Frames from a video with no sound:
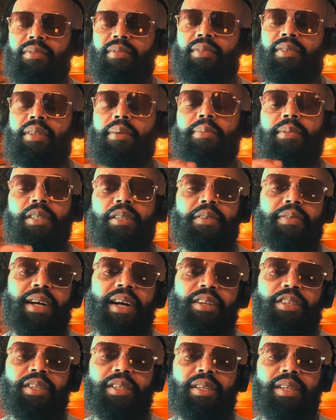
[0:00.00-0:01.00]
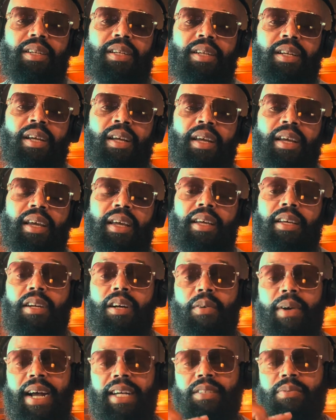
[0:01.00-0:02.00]
observe how she
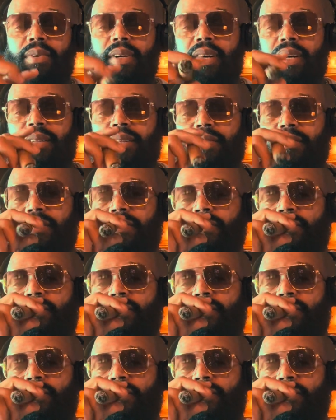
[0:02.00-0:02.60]
interacts with others.